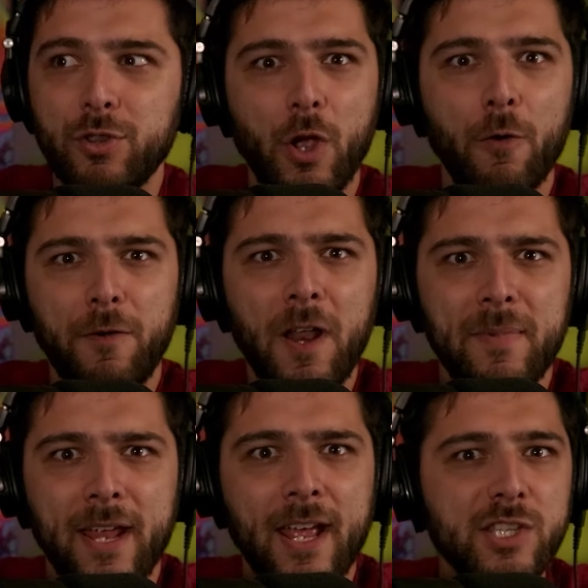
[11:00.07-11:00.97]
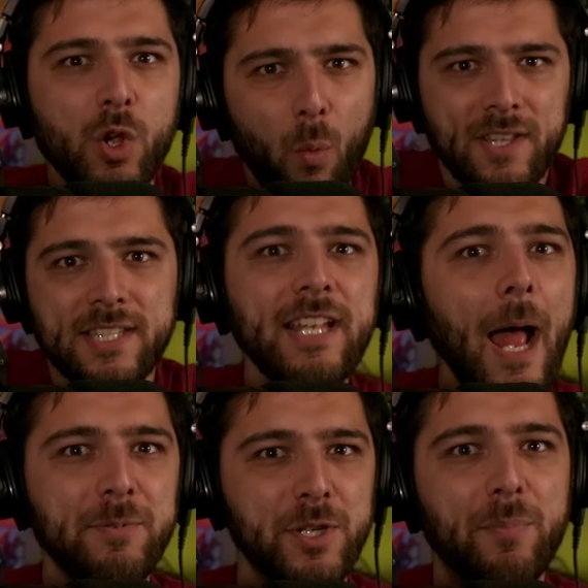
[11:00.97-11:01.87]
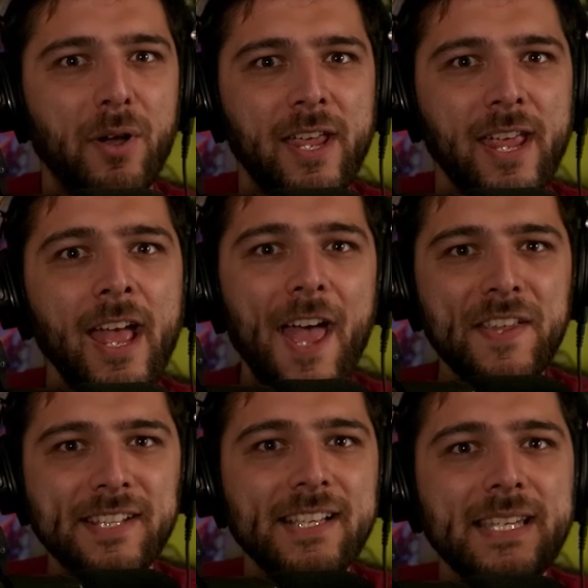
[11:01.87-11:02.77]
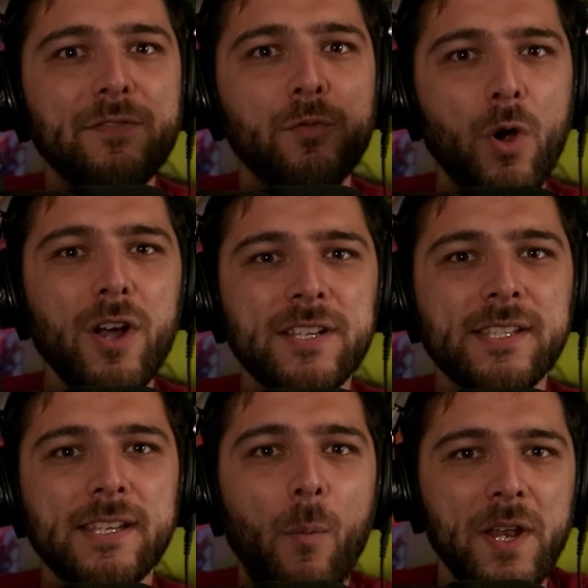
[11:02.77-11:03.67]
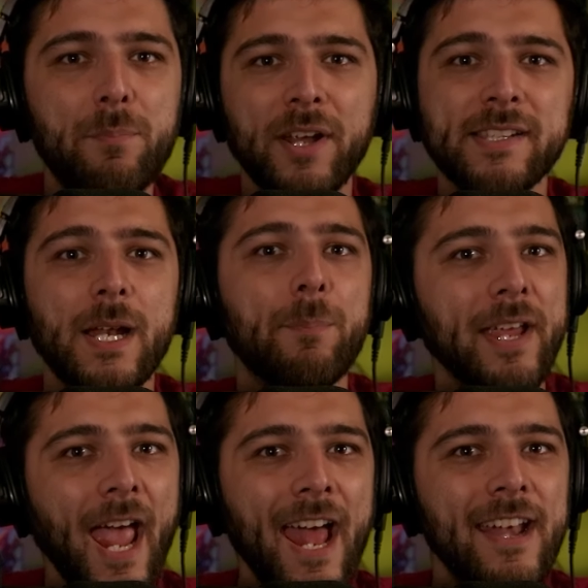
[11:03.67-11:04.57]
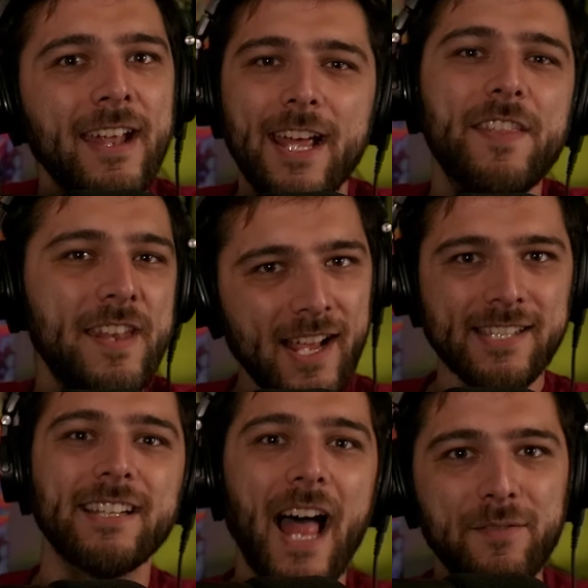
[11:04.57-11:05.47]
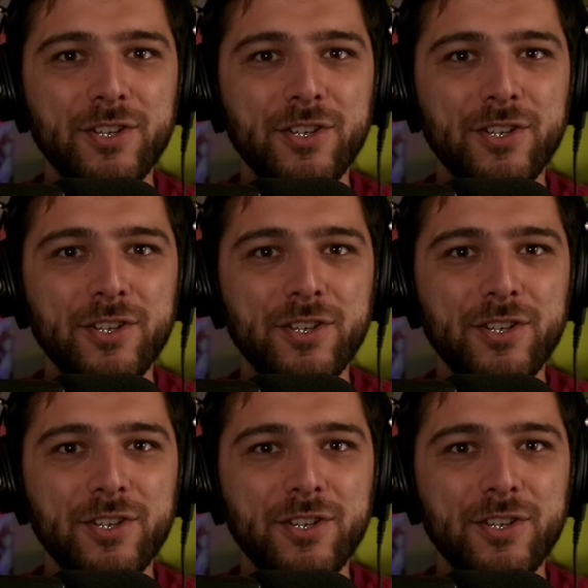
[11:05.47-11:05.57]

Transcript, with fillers: the GoFundMe. So what stopped you, Boogie? And this gets even worse when he brings it up again in the next live